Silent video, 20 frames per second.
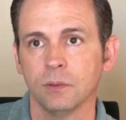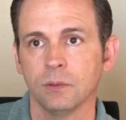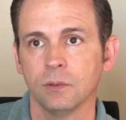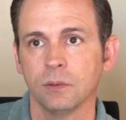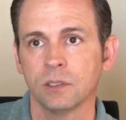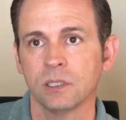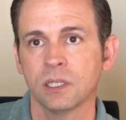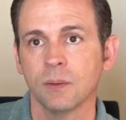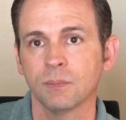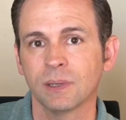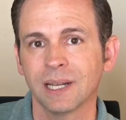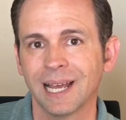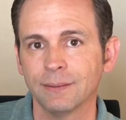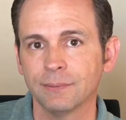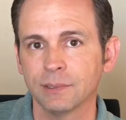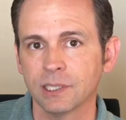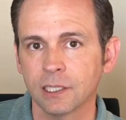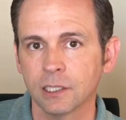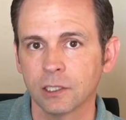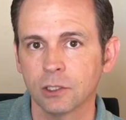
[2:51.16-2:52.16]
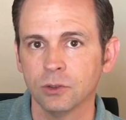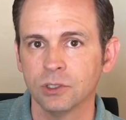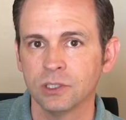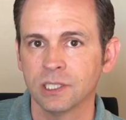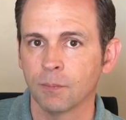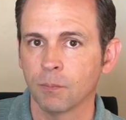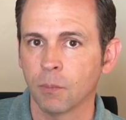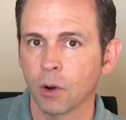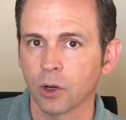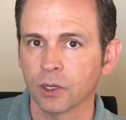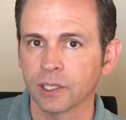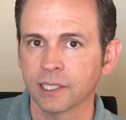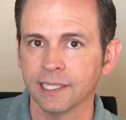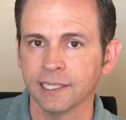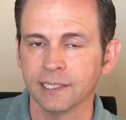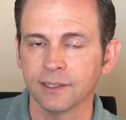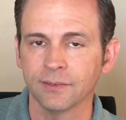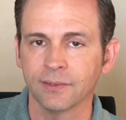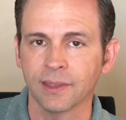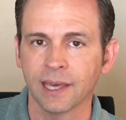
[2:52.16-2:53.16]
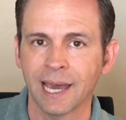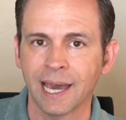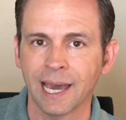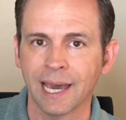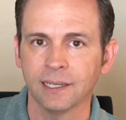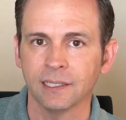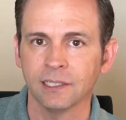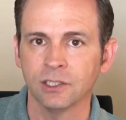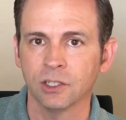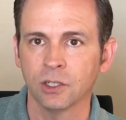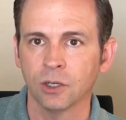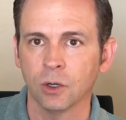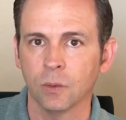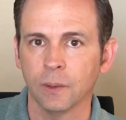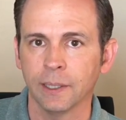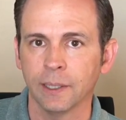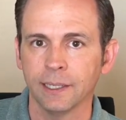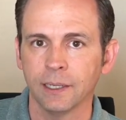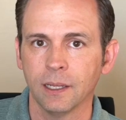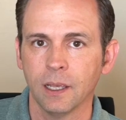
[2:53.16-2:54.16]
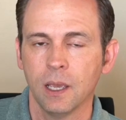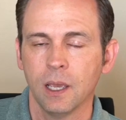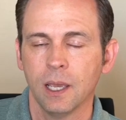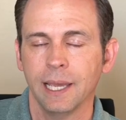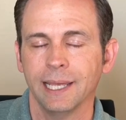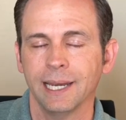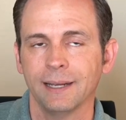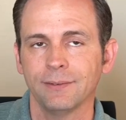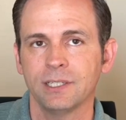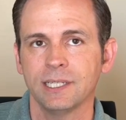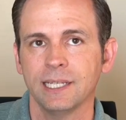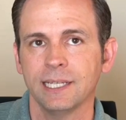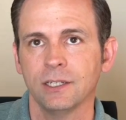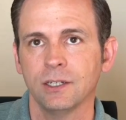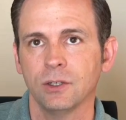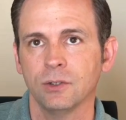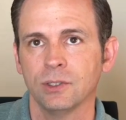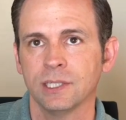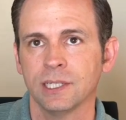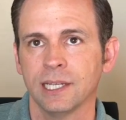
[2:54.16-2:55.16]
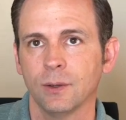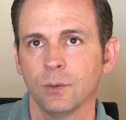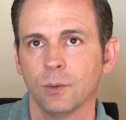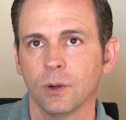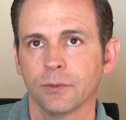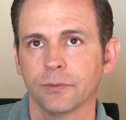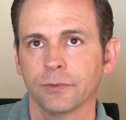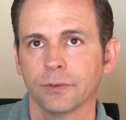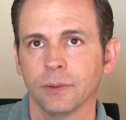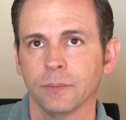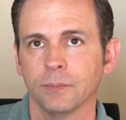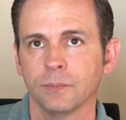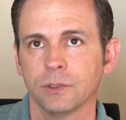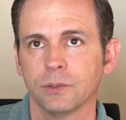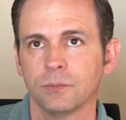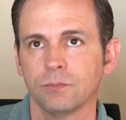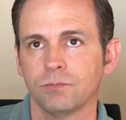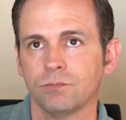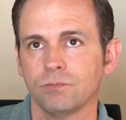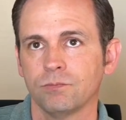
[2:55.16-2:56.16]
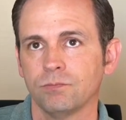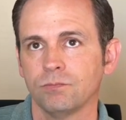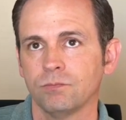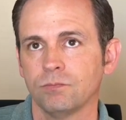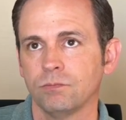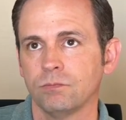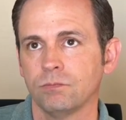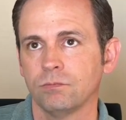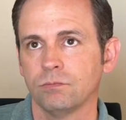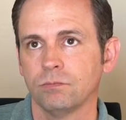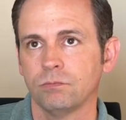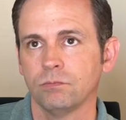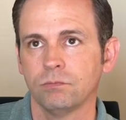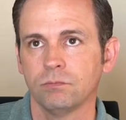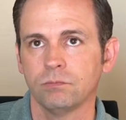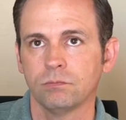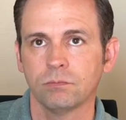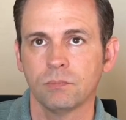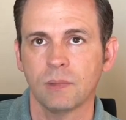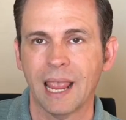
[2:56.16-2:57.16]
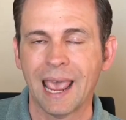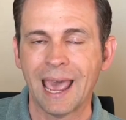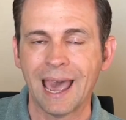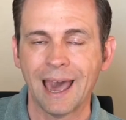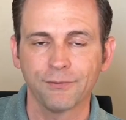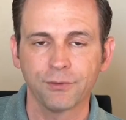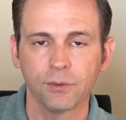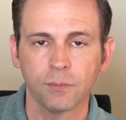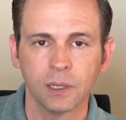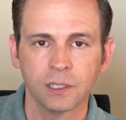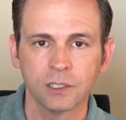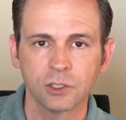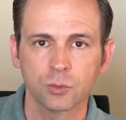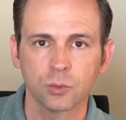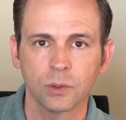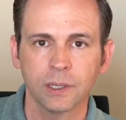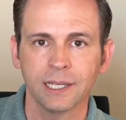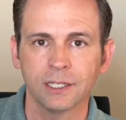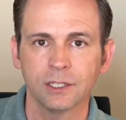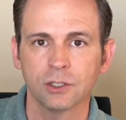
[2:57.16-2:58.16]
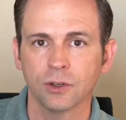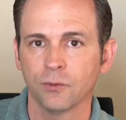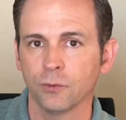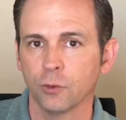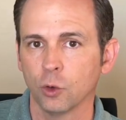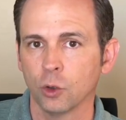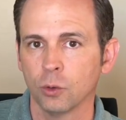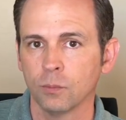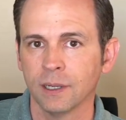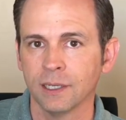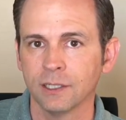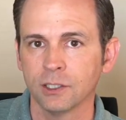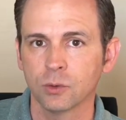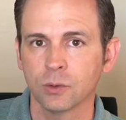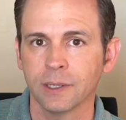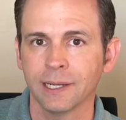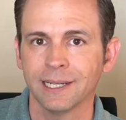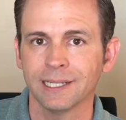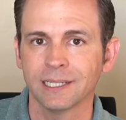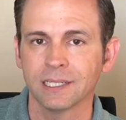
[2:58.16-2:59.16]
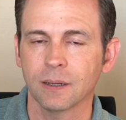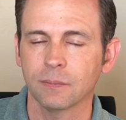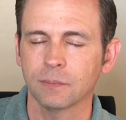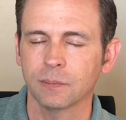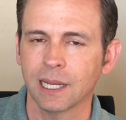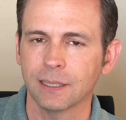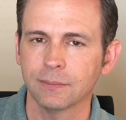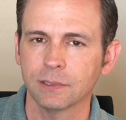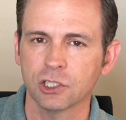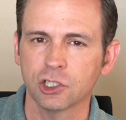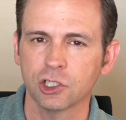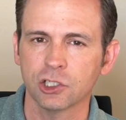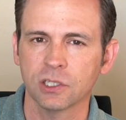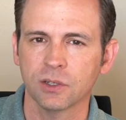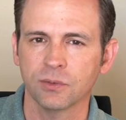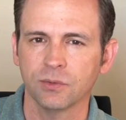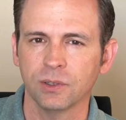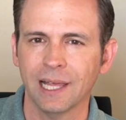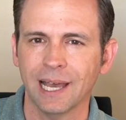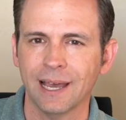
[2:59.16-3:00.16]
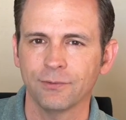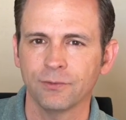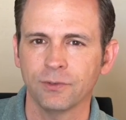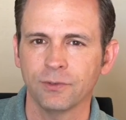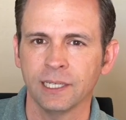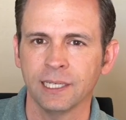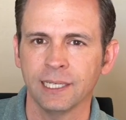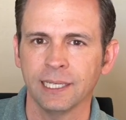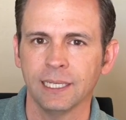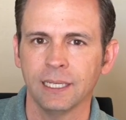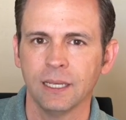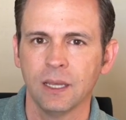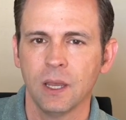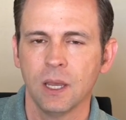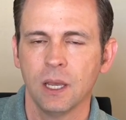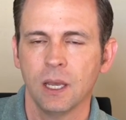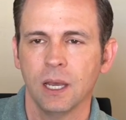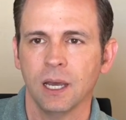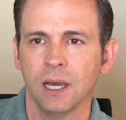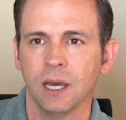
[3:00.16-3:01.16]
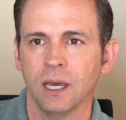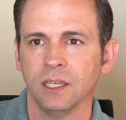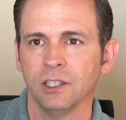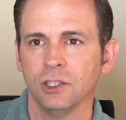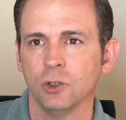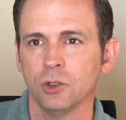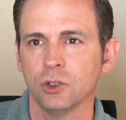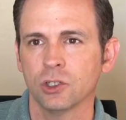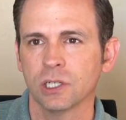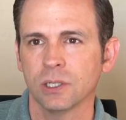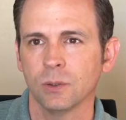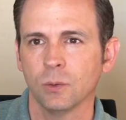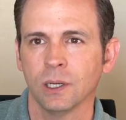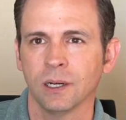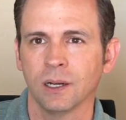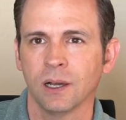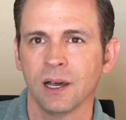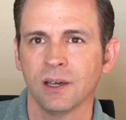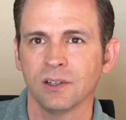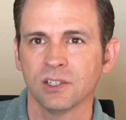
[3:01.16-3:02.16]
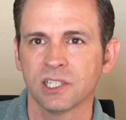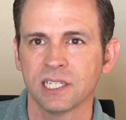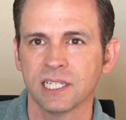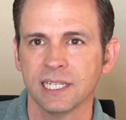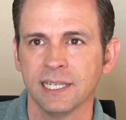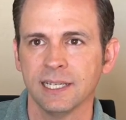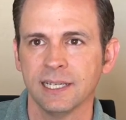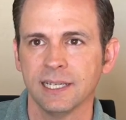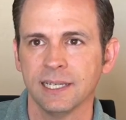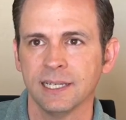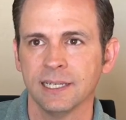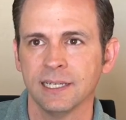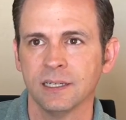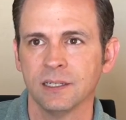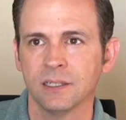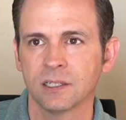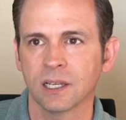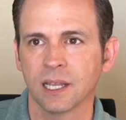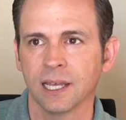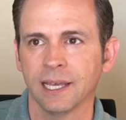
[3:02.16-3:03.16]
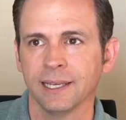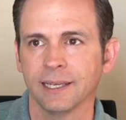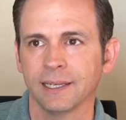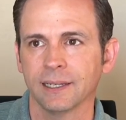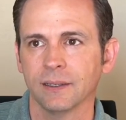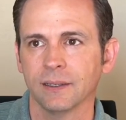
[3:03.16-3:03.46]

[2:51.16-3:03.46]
sometimes it includes the marketing of that, and I've seen those anywhere from half a month's rent to a full month's rent. Sometimes it's just a flat fee. Usually what I'll see is like